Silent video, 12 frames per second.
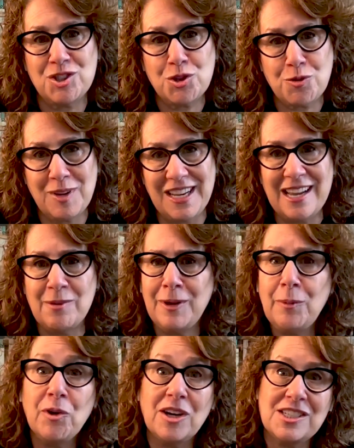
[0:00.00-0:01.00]
tree. And we
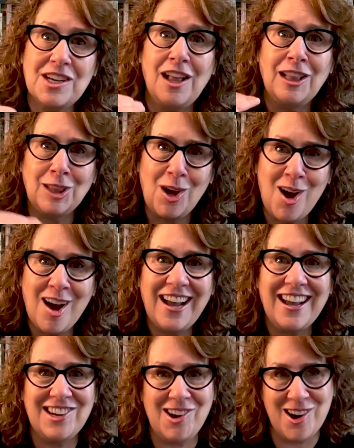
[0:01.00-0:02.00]
worked long
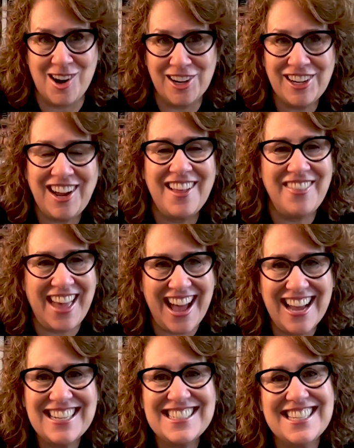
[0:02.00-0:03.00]
and hard on
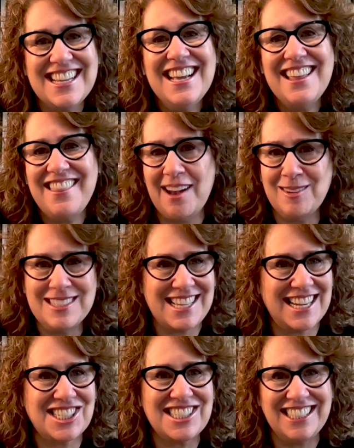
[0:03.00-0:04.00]
that. That was
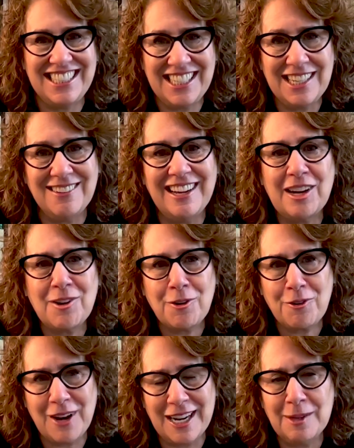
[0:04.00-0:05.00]
actually,
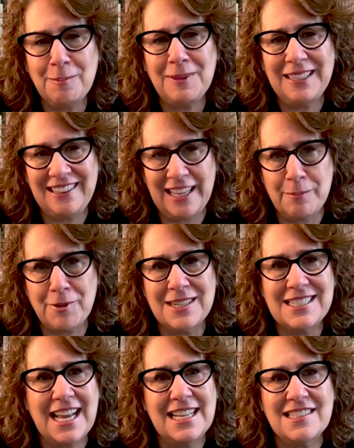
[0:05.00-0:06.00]
incredibly labor
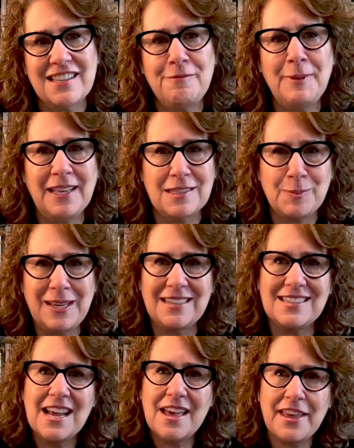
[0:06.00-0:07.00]
intensive because
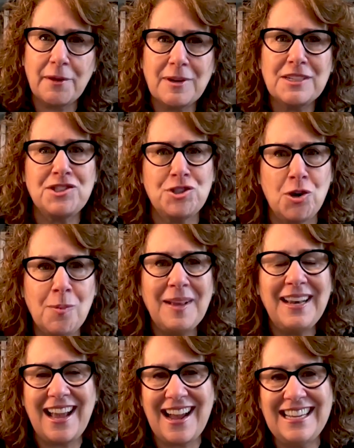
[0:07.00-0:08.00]
there were so
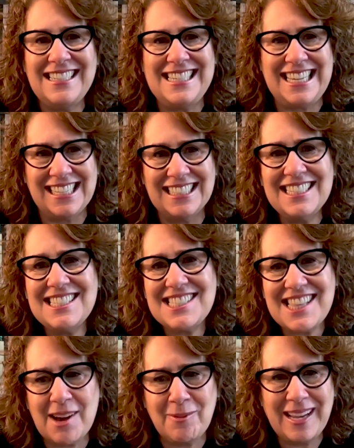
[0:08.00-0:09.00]
many ideas
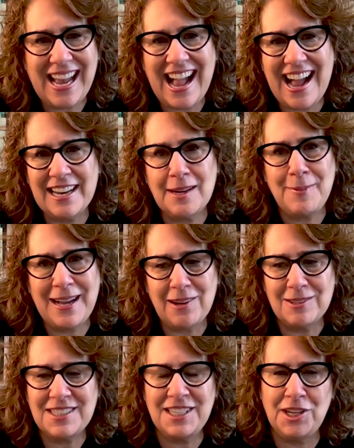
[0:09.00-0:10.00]
that we had
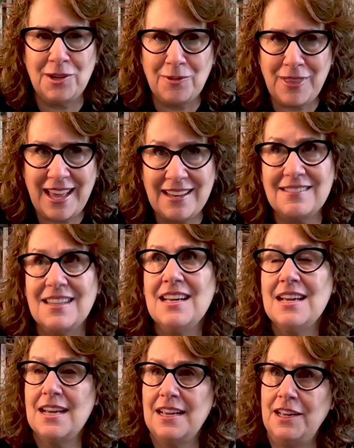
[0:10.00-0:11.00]
about,
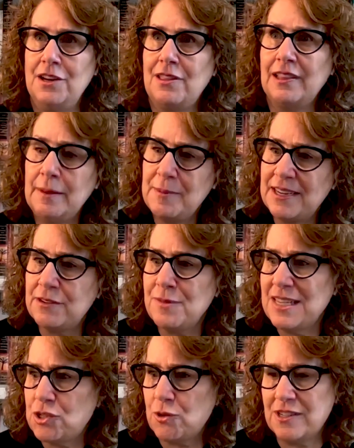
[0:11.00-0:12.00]
the limited
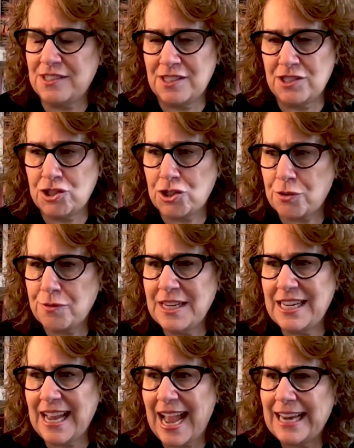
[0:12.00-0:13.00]
resources
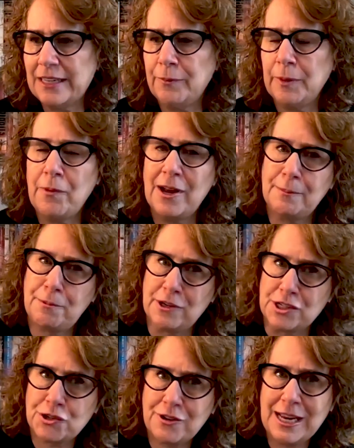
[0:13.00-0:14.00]
tree. How did we want to
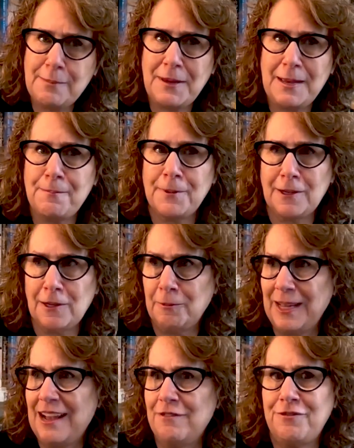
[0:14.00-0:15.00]
portray people?
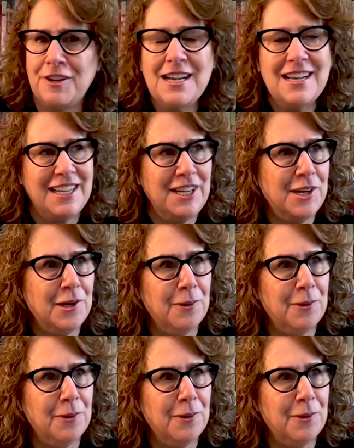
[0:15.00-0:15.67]
We have, an